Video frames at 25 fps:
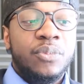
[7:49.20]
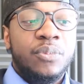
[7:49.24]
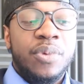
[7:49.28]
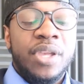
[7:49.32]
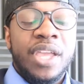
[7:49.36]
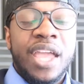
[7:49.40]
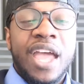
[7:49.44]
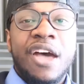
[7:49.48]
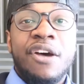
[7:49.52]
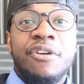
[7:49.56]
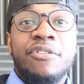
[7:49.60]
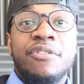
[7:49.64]

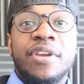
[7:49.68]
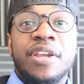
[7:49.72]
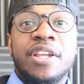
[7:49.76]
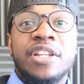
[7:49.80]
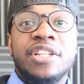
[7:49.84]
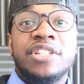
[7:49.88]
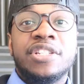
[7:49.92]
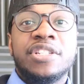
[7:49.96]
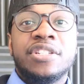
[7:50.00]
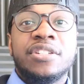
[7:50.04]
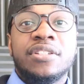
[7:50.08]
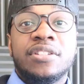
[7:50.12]
be
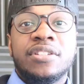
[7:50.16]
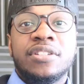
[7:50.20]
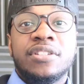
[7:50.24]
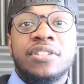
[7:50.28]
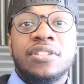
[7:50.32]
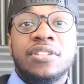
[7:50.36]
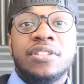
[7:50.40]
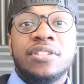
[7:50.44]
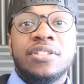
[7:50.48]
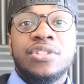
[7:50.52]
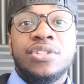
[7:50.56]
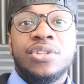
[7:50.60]
outrage,
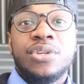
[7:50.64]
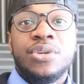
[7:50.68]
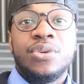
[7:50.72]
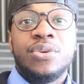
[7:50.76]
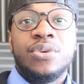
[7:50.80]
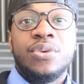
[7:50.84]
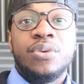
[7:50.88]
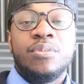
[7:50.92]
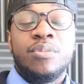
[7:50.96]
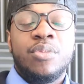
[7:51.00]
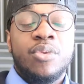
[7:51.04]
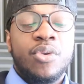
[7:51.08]

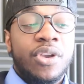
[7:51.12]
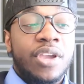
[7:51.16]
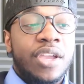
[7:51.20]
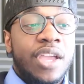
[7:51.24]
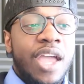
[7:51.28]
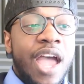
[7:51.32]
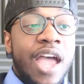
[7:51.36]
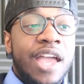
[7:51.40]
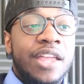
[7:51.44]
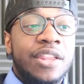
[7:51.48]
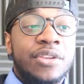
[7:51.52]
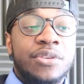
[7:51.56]
to
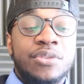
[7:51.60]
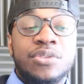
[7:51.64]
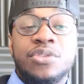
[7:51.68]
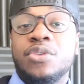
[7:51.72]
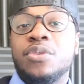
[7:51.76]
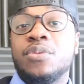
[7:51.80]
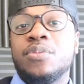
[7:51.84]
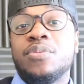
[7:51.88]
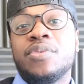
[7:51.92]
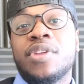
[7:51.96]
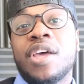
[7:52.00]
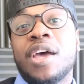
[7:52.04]
boycott YouTube.